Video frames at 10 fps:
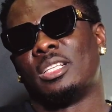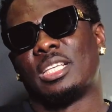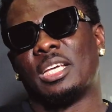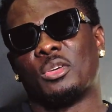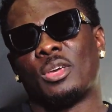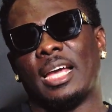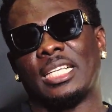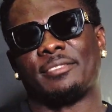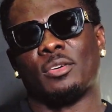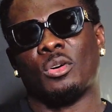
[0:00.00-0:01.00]
thank you
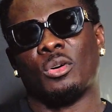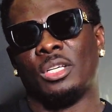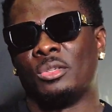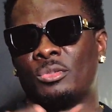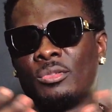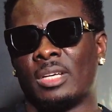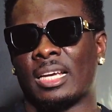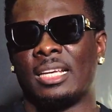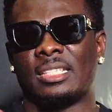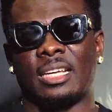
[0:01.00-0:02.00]
guys for, you know, like
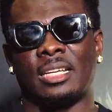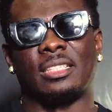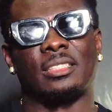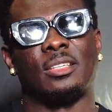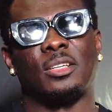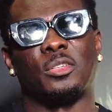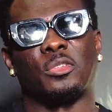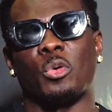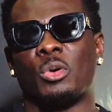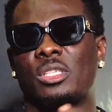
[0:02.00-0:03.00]
I said,
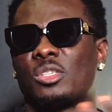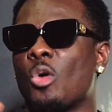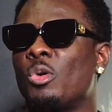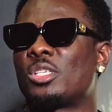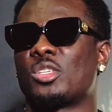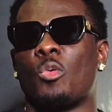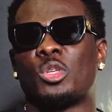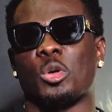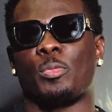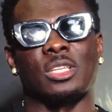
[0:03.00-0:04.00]
always
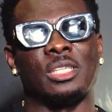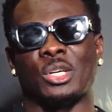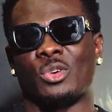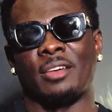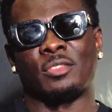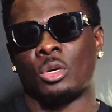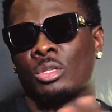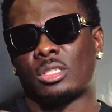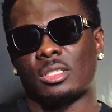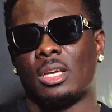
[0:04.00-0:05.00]
supporting the craft,
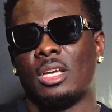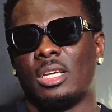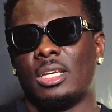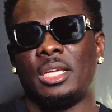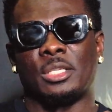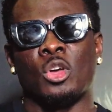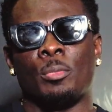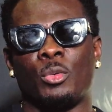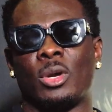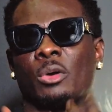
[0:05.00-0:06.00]
because it is not
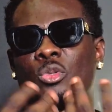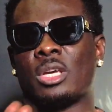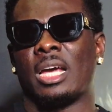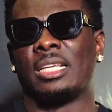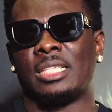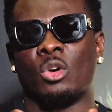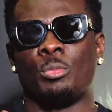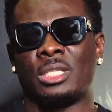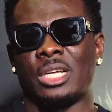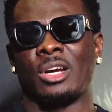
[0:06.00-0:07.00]
me. Without you guys, there won't
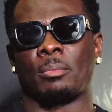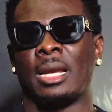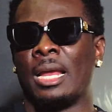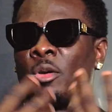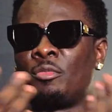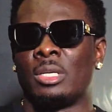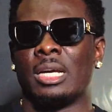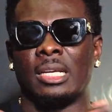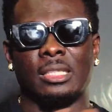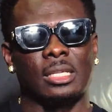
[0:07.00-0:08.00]
be Terry Apala. I love you
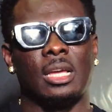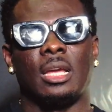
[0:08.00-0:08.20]
guys.